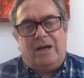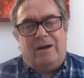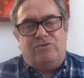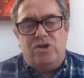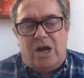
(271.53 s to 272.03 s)

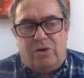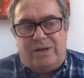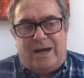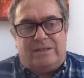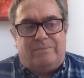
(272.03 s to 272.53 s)
I've no
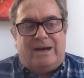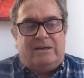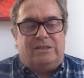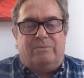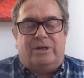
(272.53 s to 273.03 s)
doubt
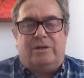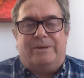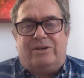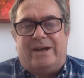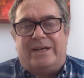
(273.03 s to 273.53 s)
about it. We're going to
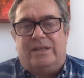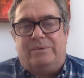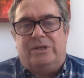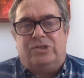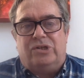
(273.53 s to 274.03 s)
be cracking the
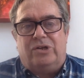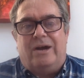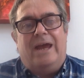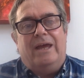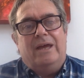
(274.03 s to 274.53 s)
winners
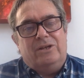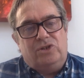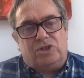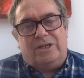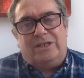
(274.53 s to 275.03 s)
tonight.
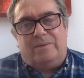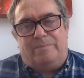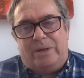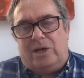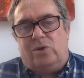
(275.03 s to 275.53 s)
Just need a
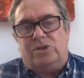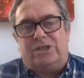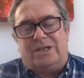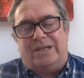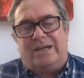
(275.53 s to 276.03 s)
bit of luck
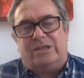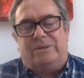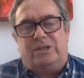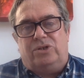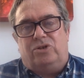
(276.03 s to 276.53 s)
to connect
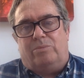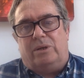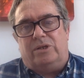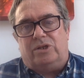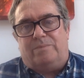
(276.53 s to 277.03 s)
with a
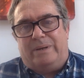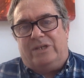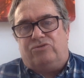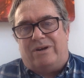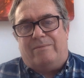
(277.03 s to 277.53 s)
double and a
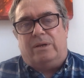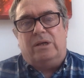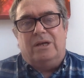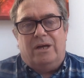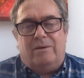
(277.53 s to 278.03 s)
big
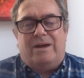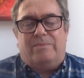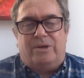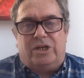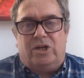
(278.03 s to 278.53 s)
treble and
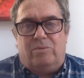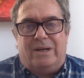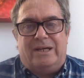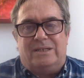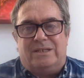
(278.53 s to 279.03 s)
maybe an
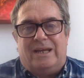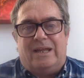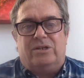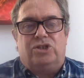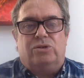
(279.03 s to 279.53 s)
accumulator to
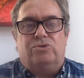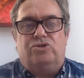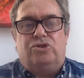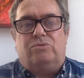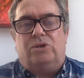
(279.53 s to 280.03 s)
land a
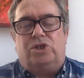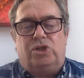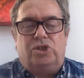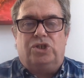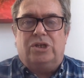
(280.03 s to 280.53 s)
200-1
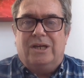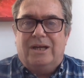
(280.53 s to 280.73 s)
touch.